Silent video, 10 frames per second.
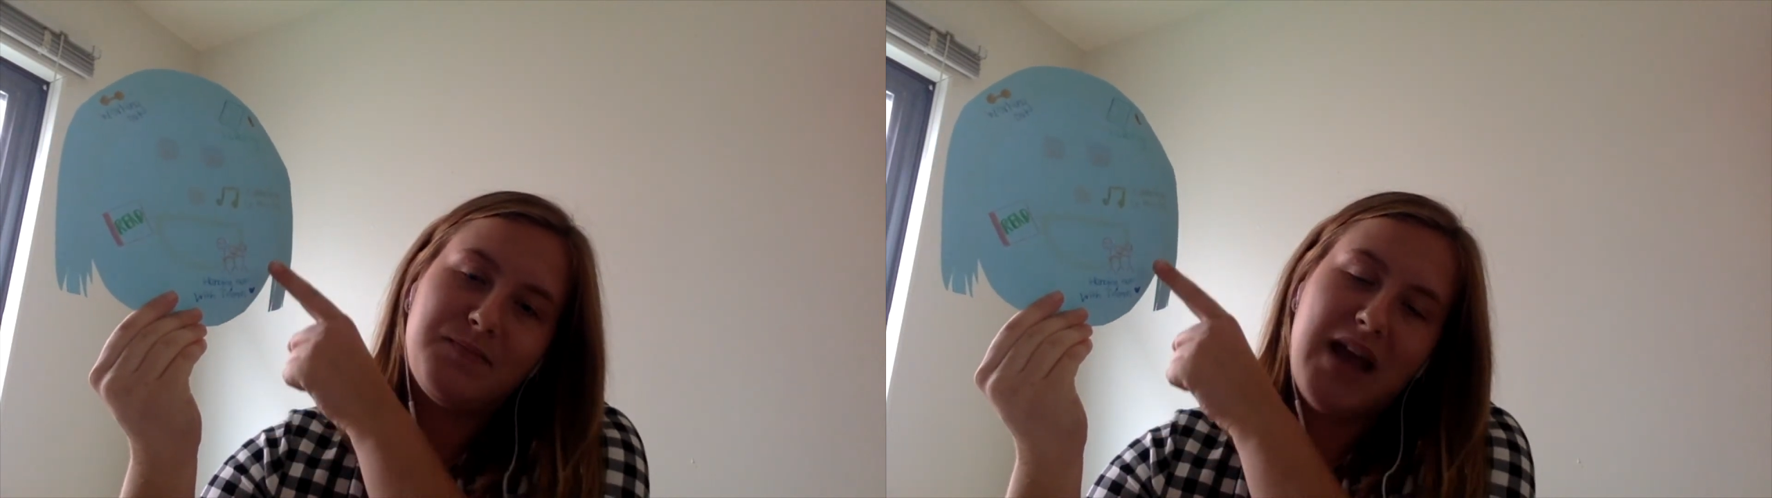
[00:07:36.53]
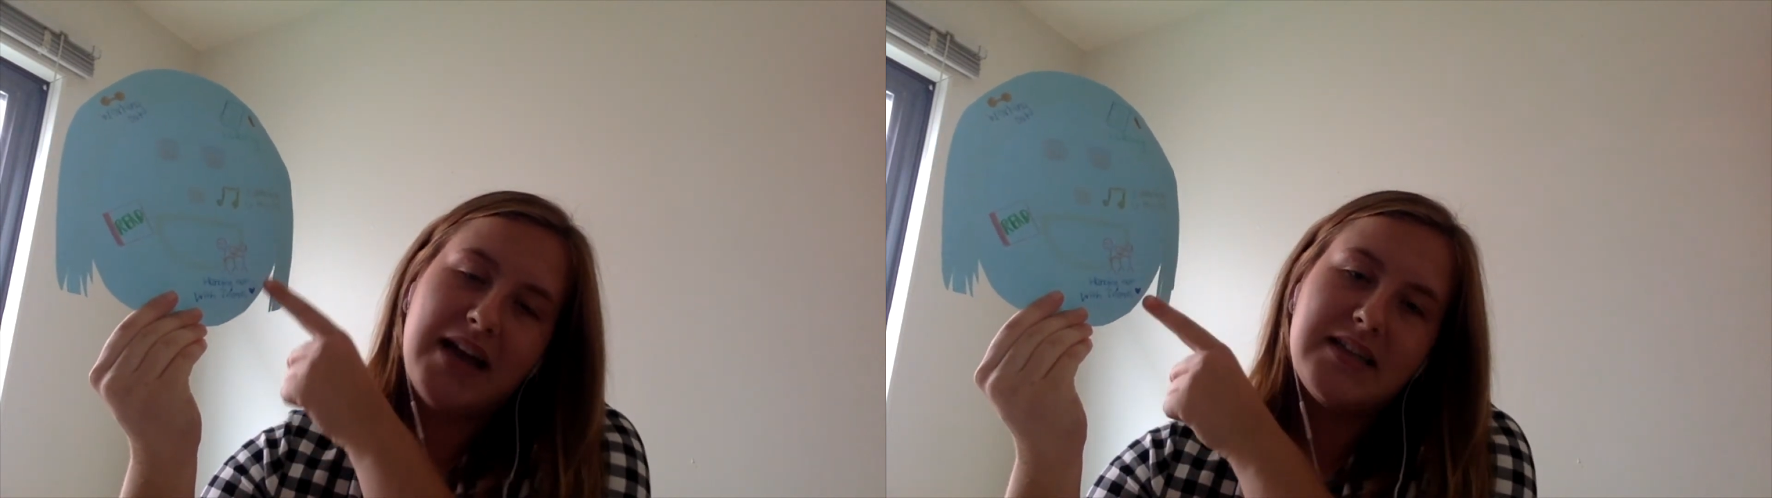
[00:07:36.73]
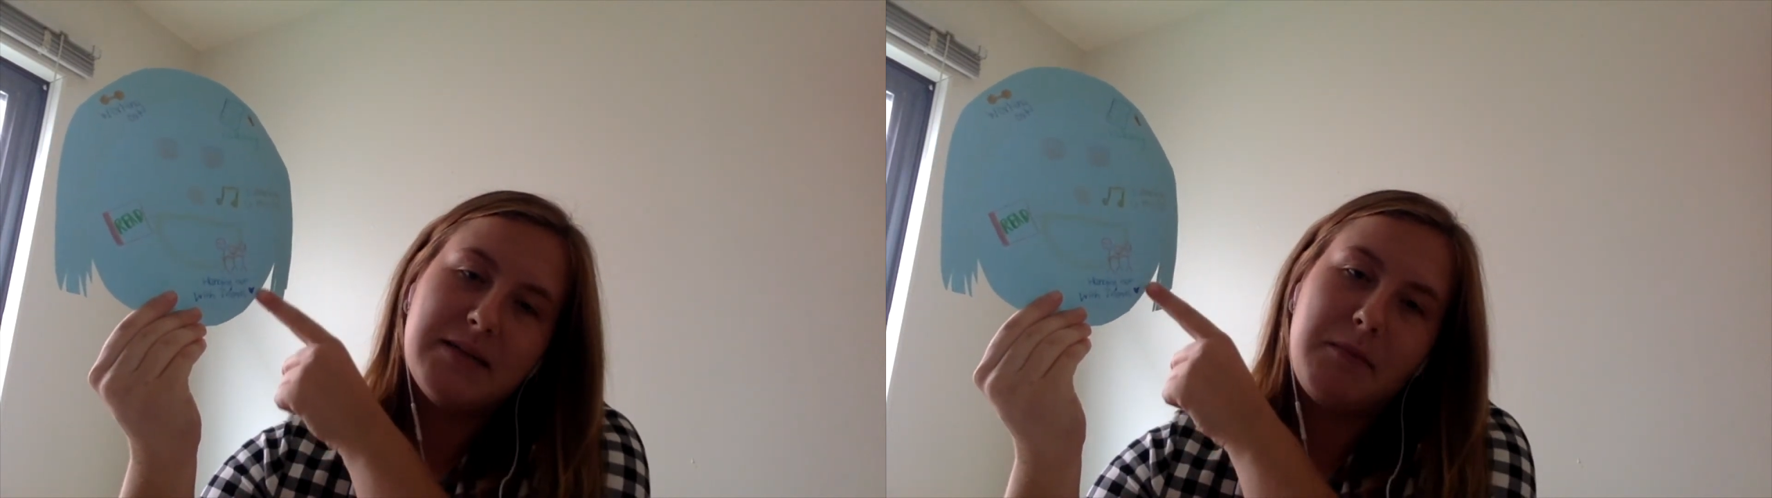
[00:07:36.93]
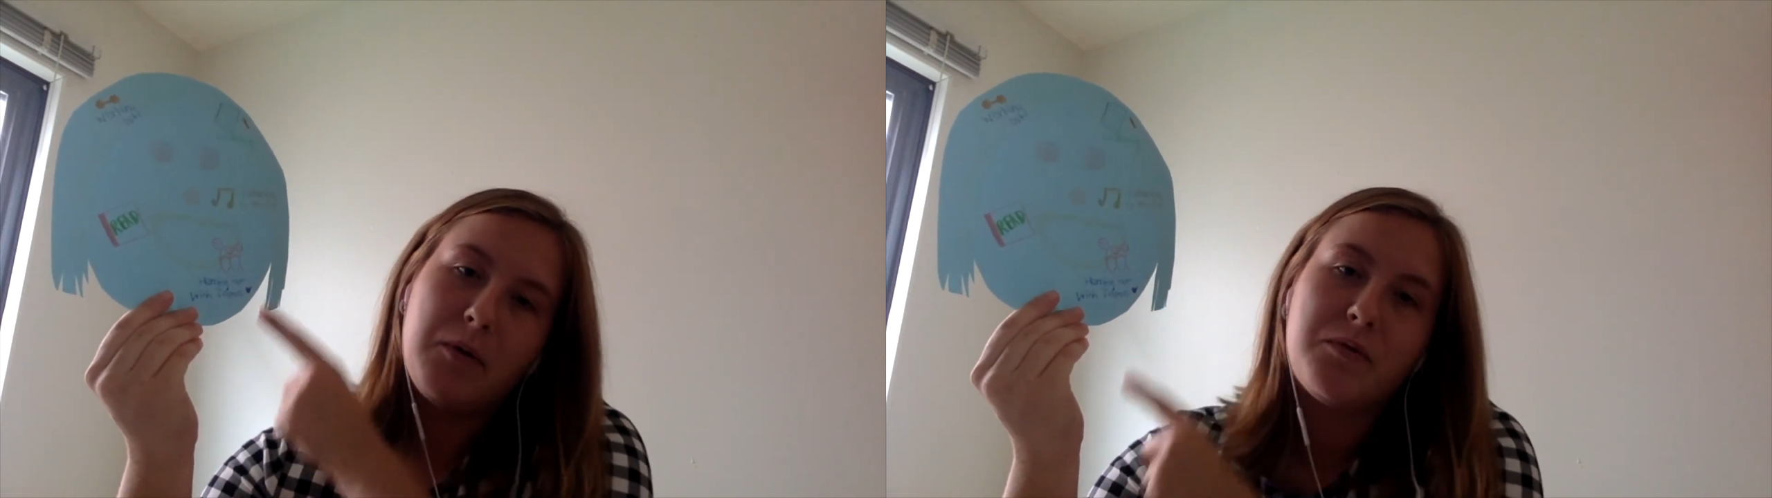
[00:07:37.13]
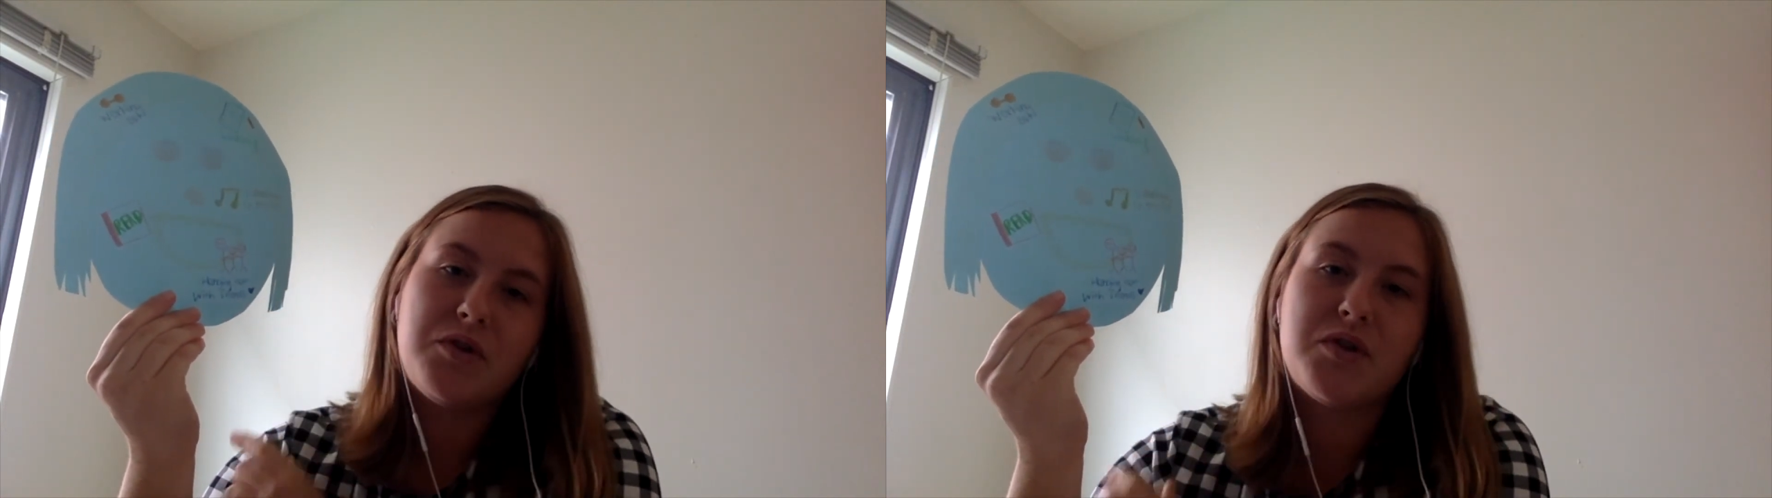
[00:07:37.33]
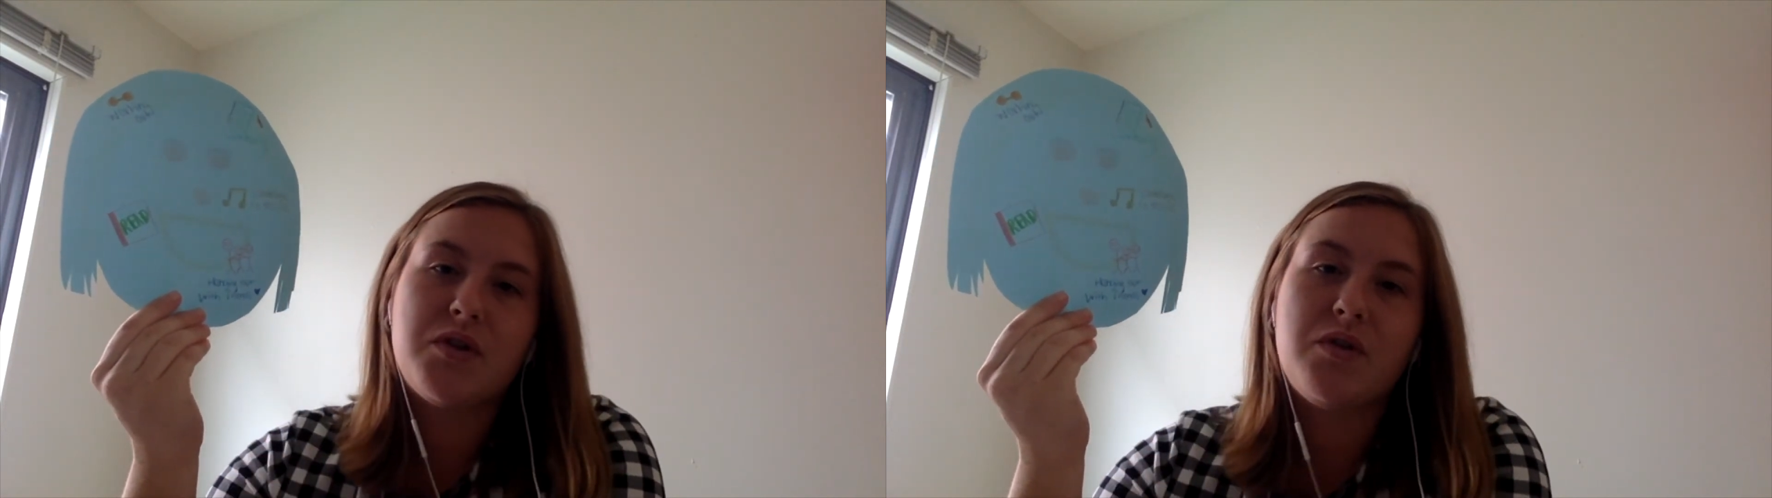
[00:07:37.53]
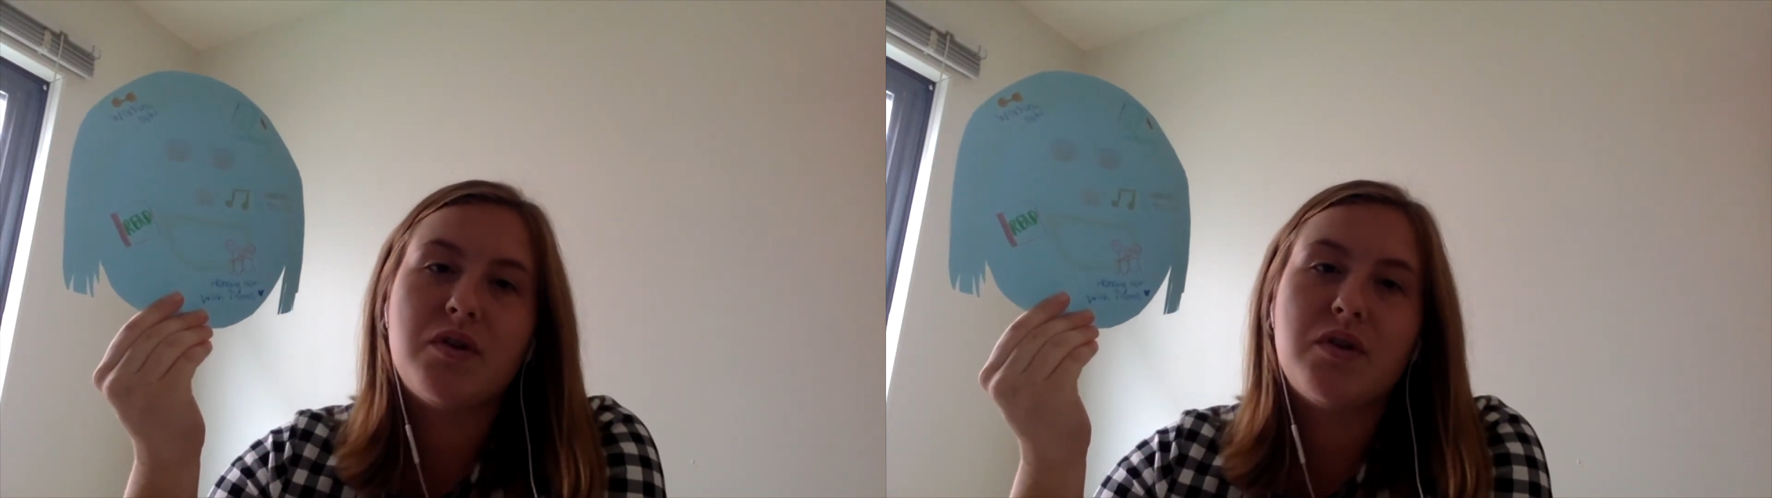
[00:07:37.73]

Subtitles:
I did both just so you